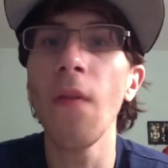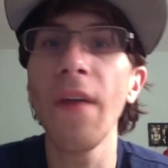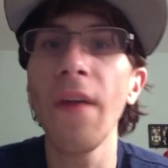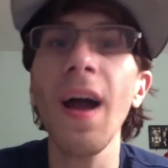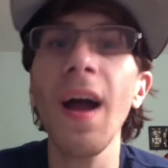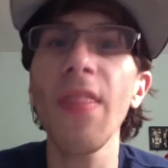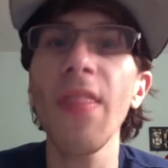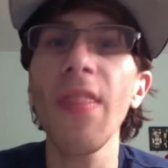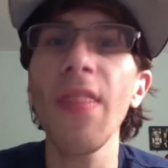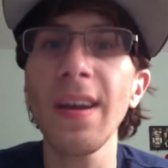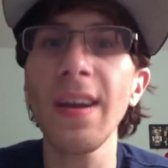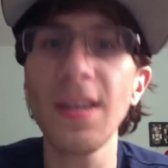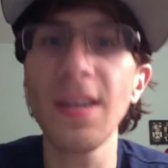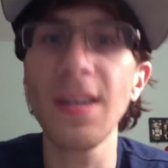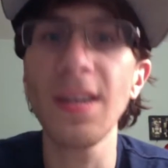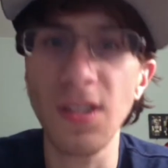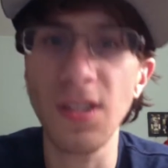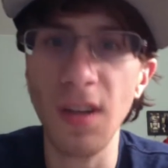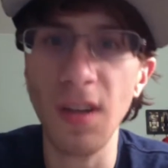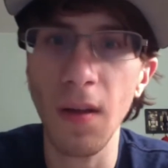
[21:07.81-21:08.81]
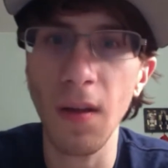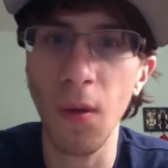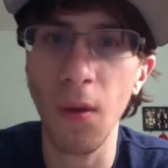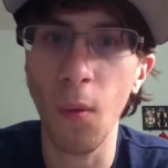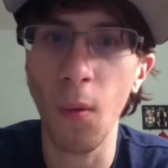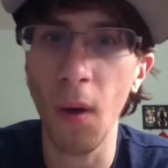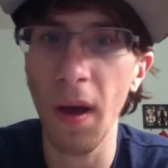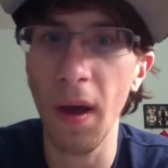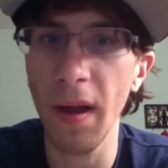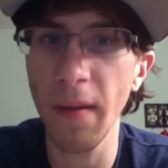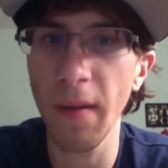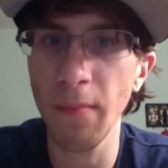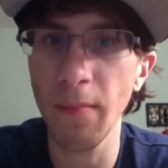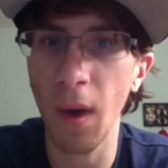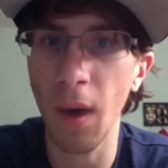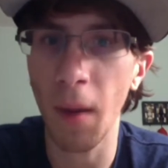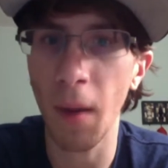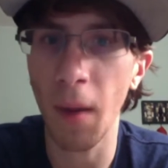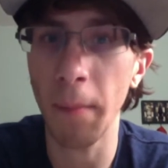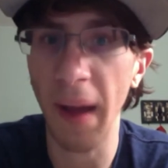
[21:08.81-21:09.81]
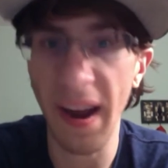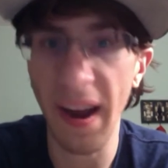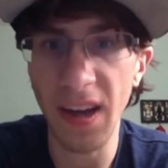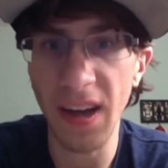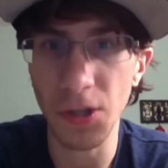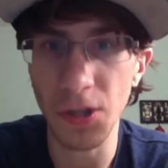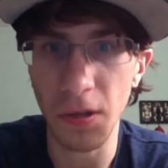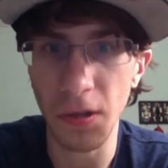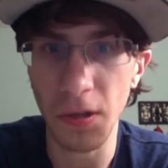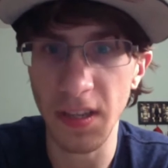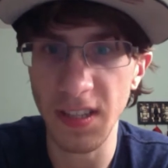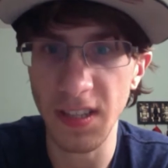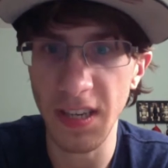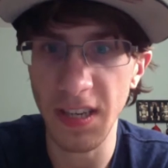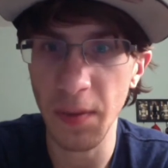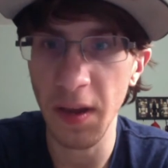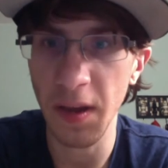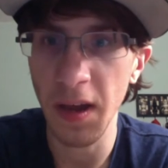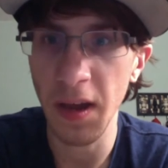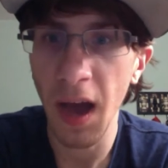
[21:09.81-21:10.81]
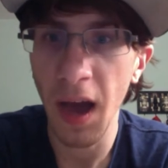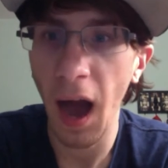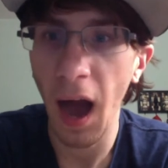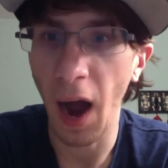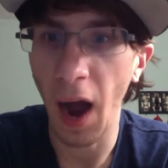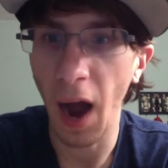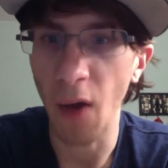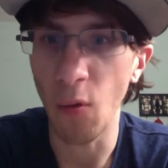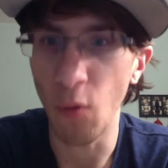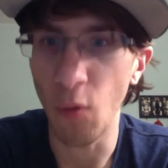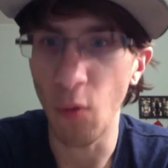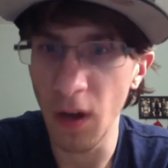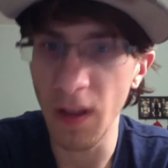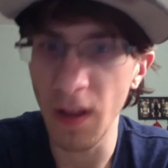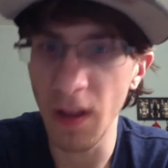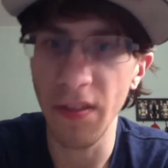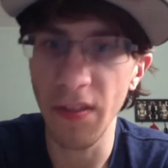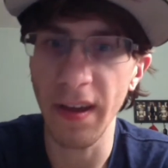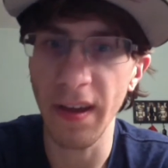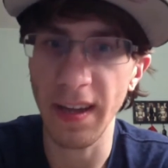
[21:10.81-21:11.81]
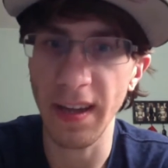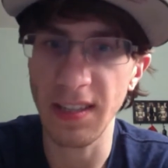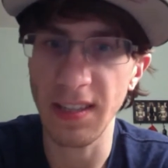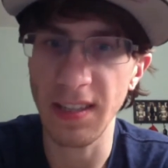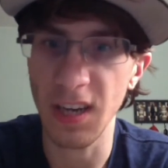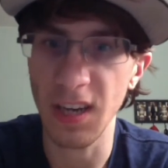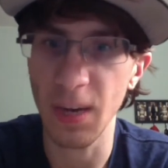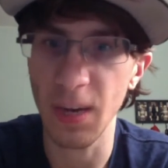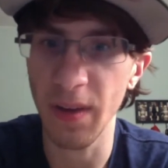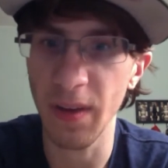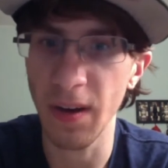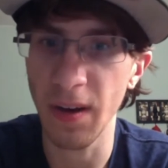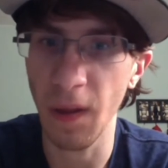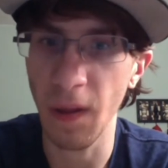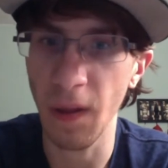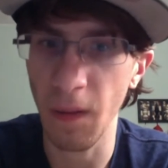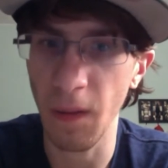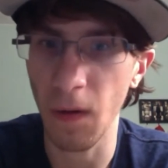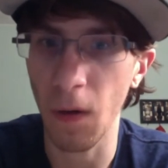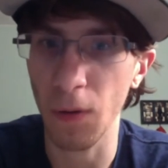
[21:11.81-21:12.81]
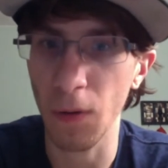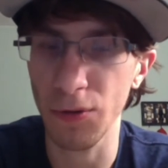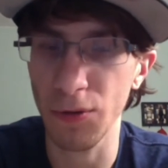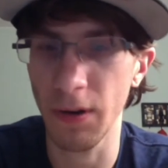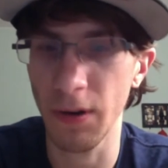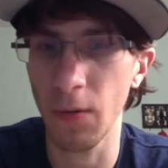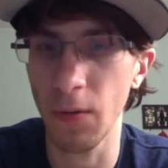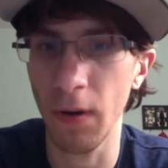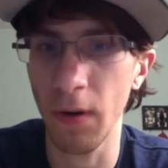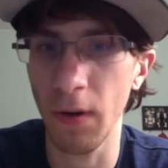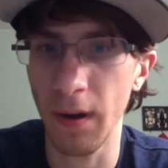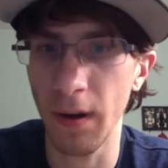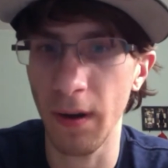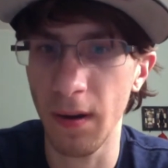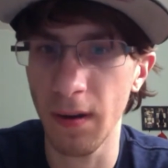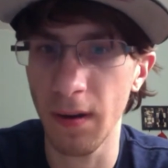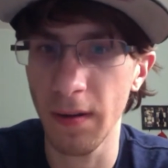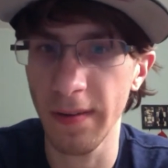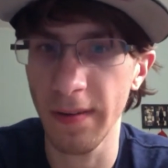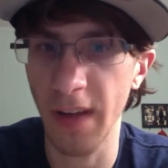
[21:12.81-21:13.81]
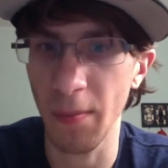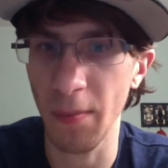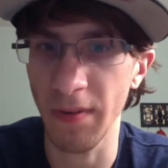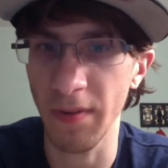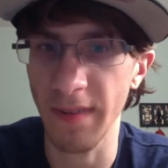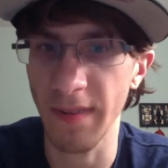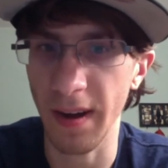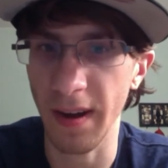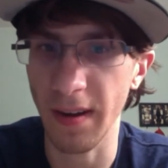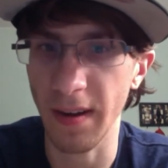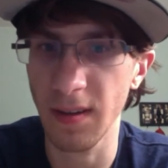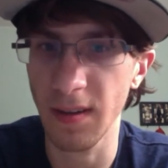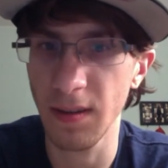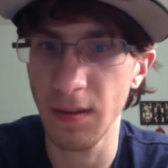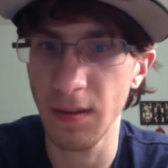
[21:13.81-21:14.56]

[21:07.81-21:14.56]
thing I think is the way Banished Elite's going to be, I really think it's going to be another alternate win type effect.